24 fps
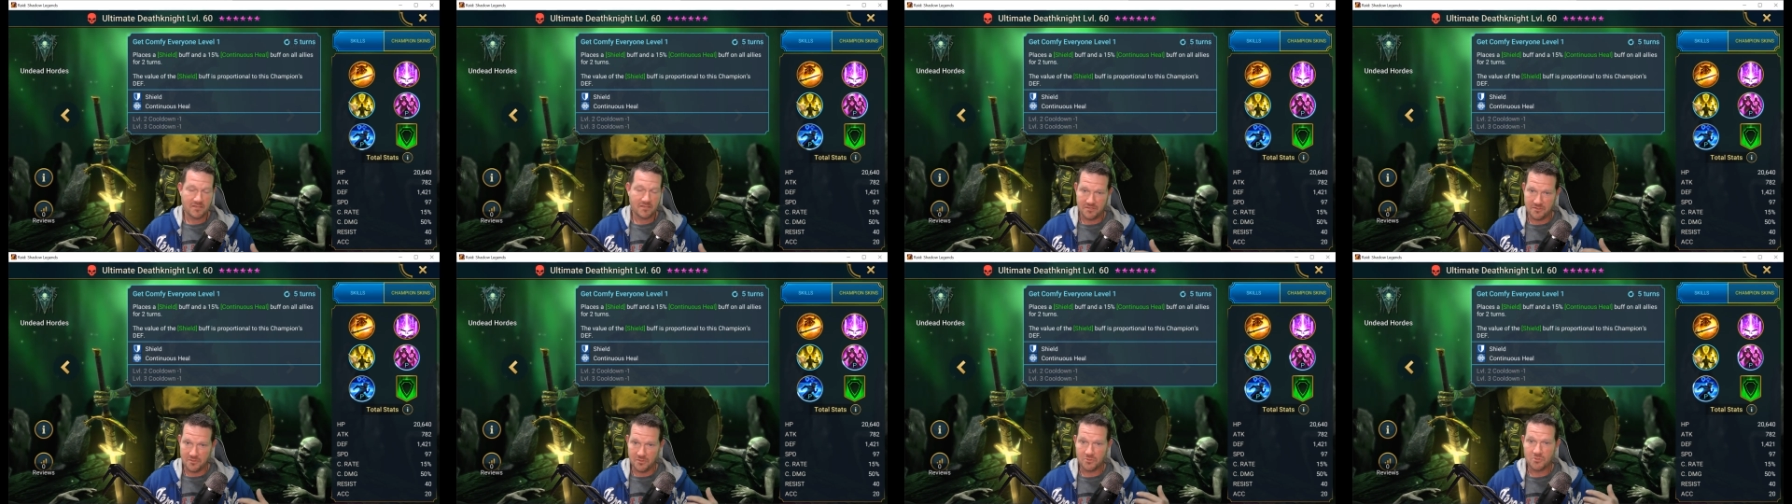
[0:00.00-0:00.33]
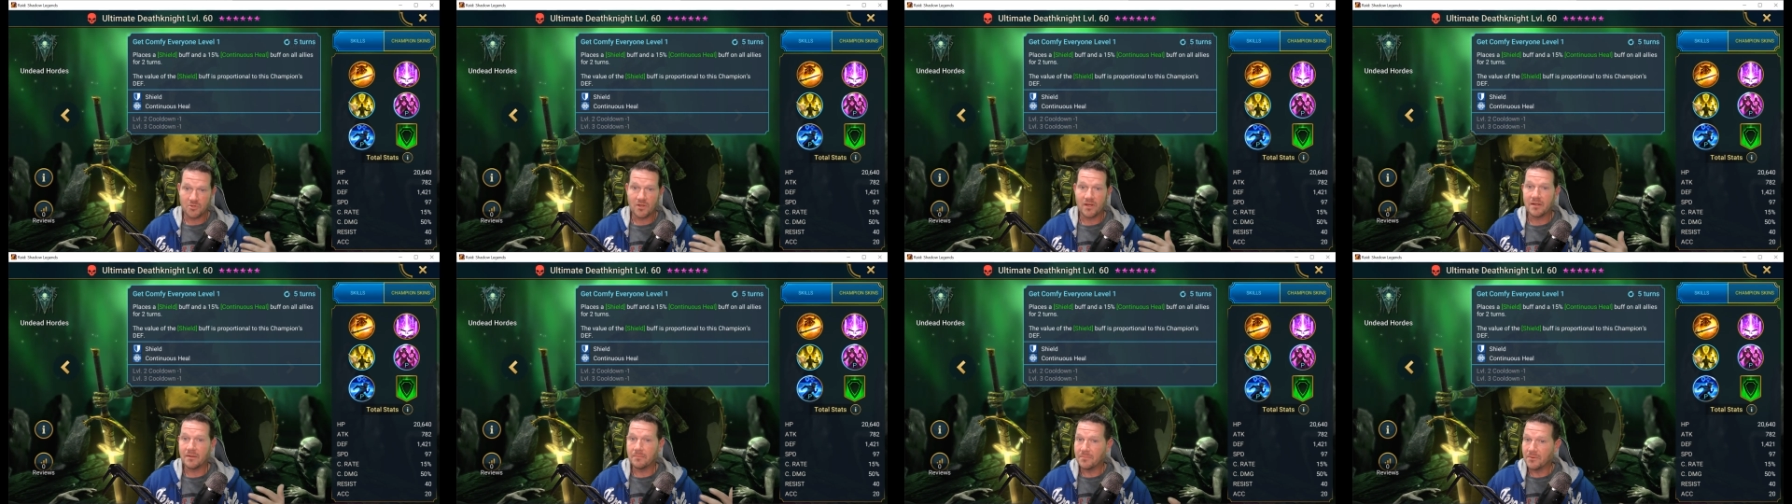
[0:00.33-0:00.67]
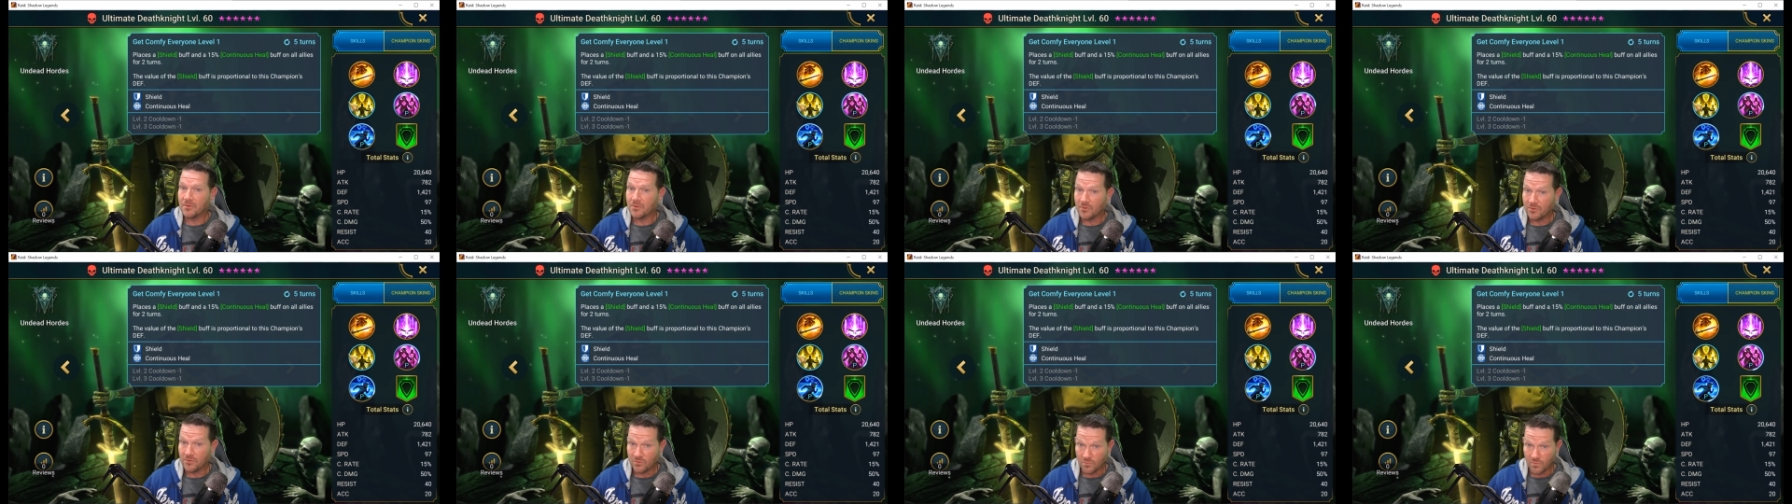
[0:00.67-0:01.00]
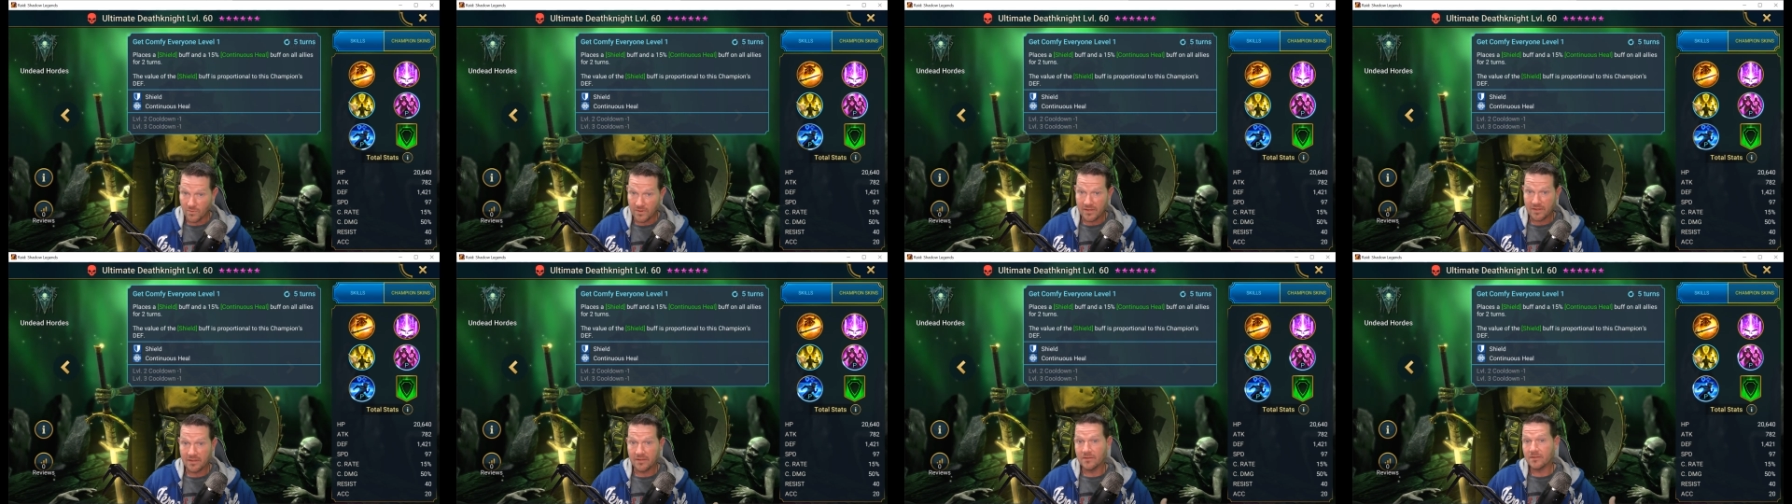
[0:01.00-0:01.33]
still trying to build
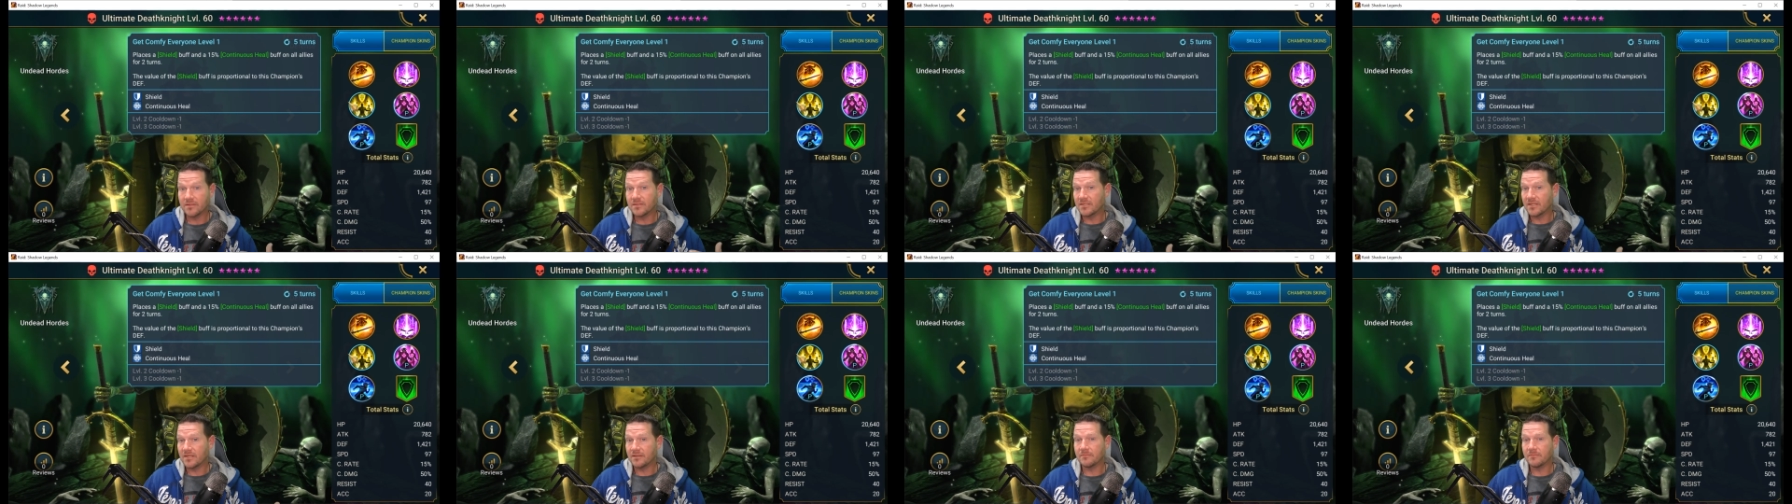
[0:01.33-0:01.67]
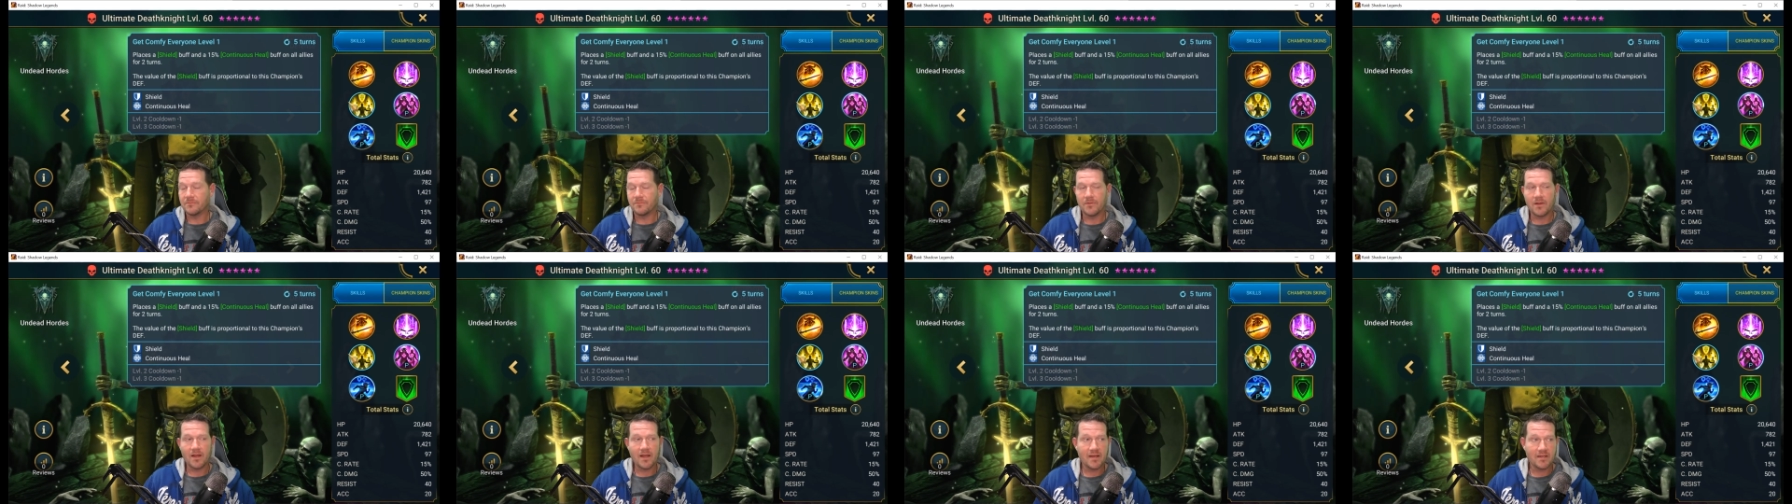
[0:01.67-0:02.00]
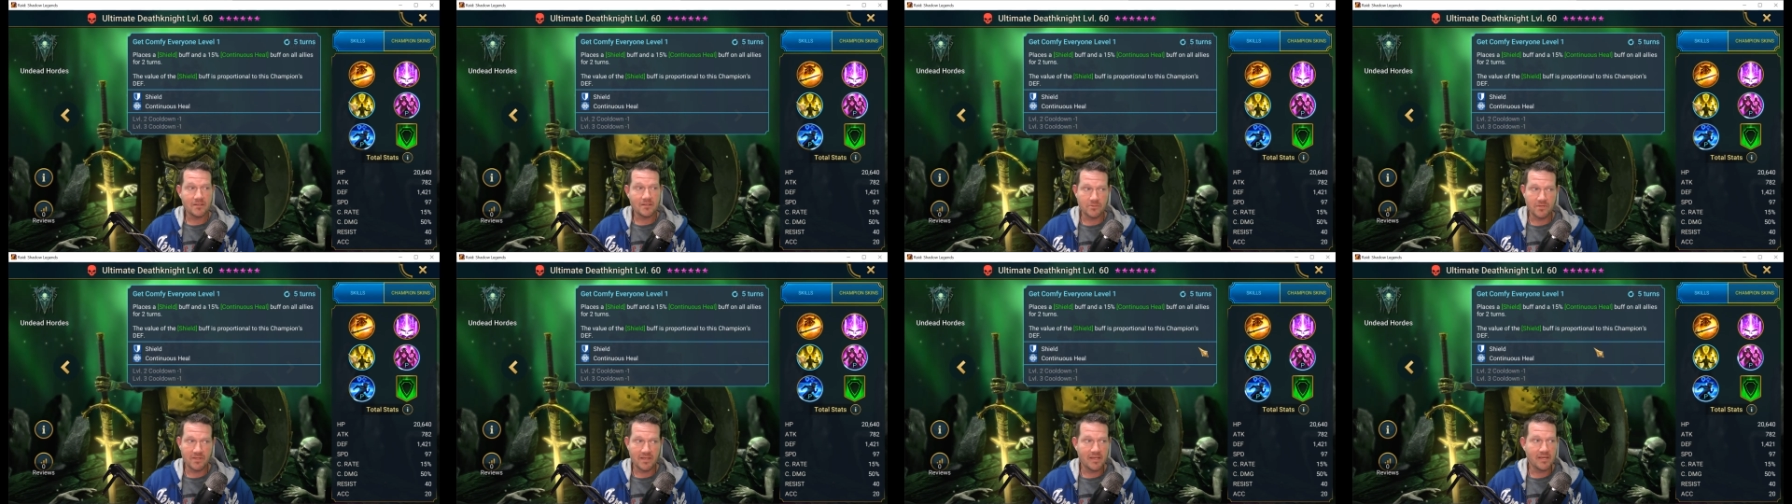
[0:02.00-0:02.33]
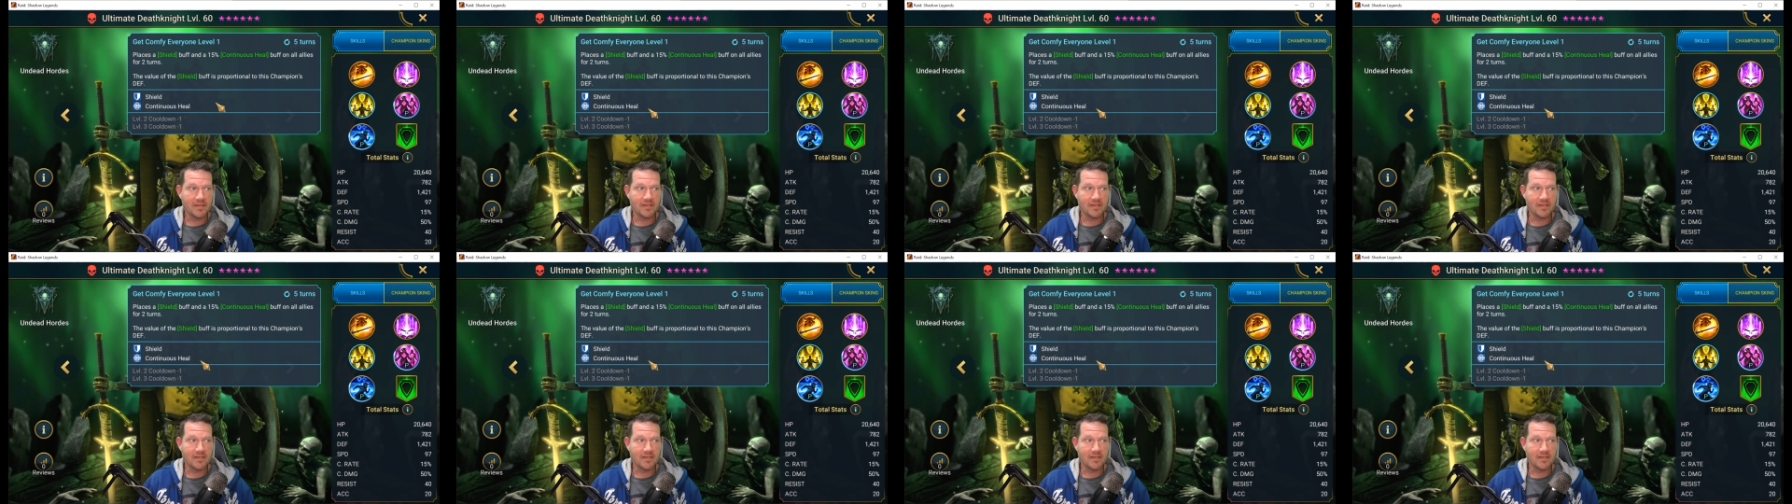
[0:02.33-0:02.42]
three good teams for Hydra,